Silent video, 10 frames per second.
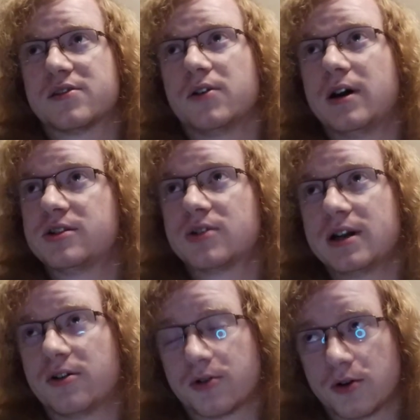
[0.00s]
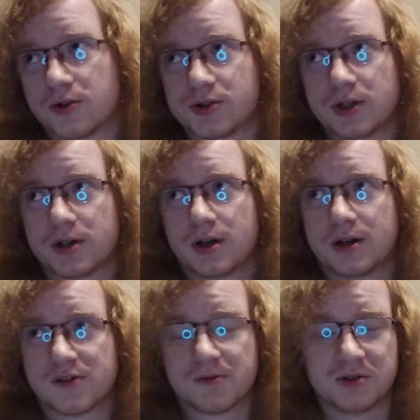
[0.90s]
so I tried out Chrono Trigger
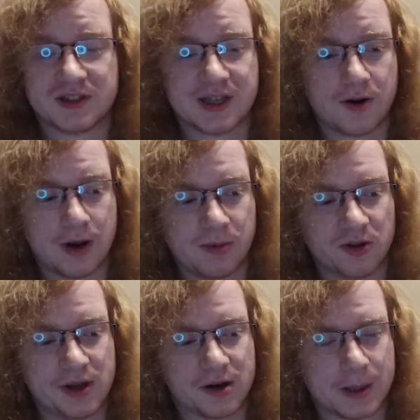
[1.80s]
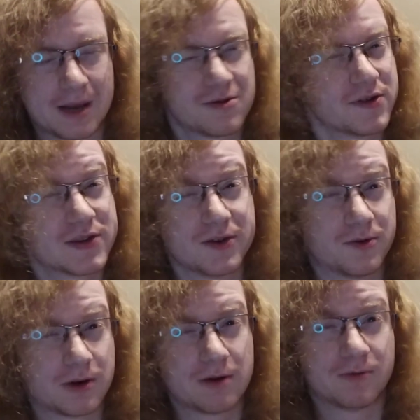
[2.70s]
on a Super Nintendo emulator, and that was also
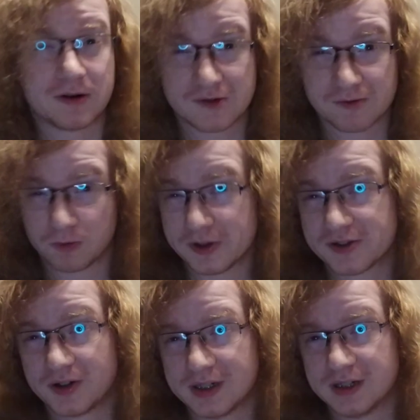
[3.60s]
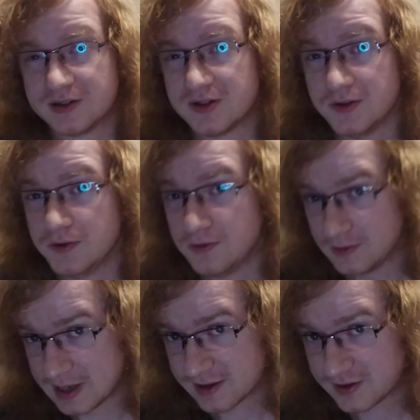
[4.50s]
around when I was really starting to get into
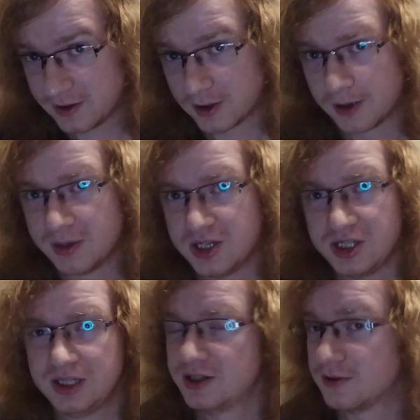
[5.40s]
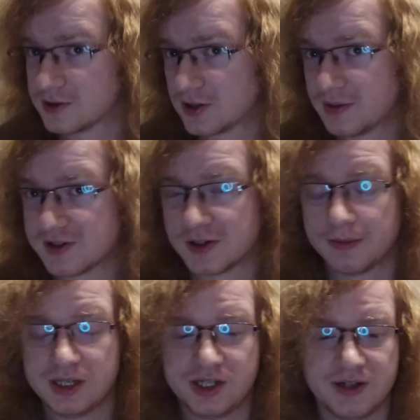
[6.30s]
that style of RPG, turn-based
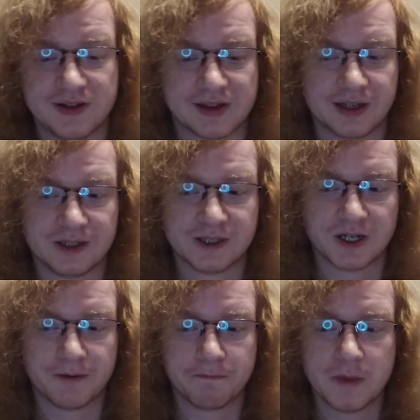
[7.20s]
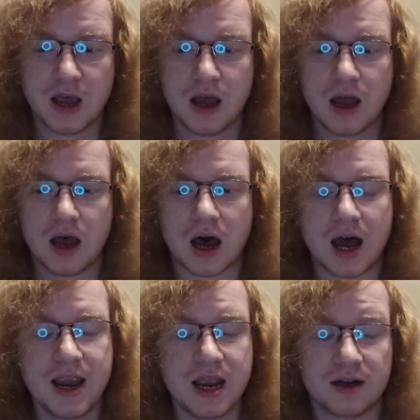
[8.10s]
RPGs, and
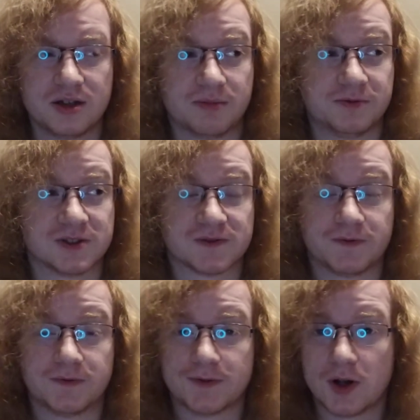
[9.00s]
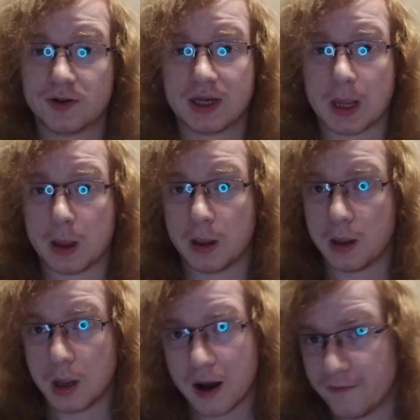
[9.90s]
I ended up just falling
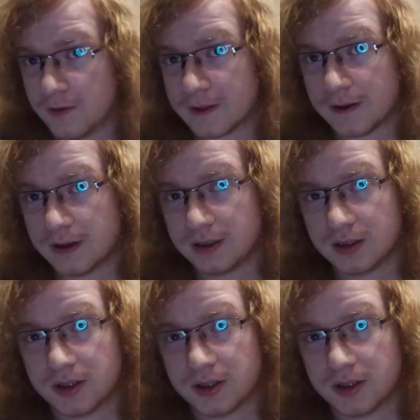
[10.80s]
in love with it.